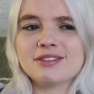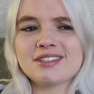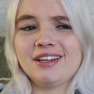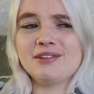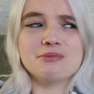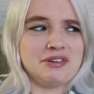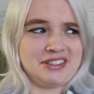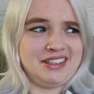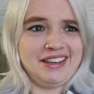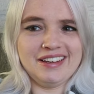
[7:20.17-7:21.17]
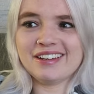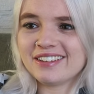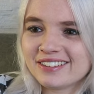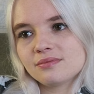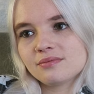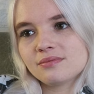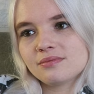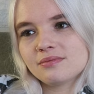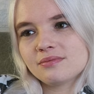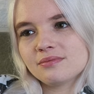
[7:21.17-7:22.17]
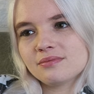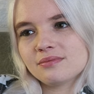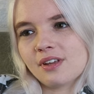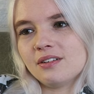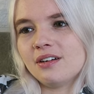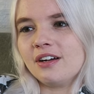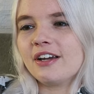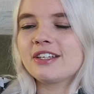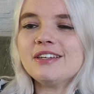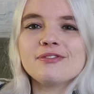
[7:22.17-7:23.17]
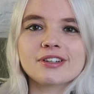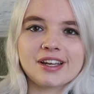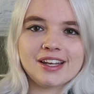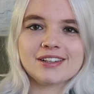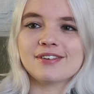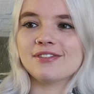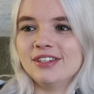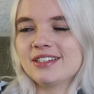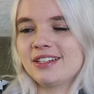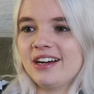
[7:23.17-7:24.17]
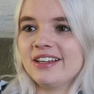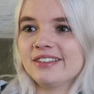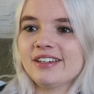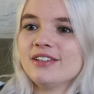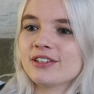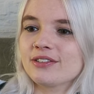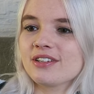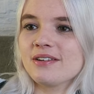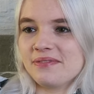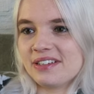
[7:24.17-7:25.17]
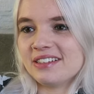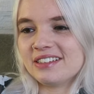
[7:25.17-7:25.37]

that was like, was he? Oh, I keep forgetting about this guy and then he shows up.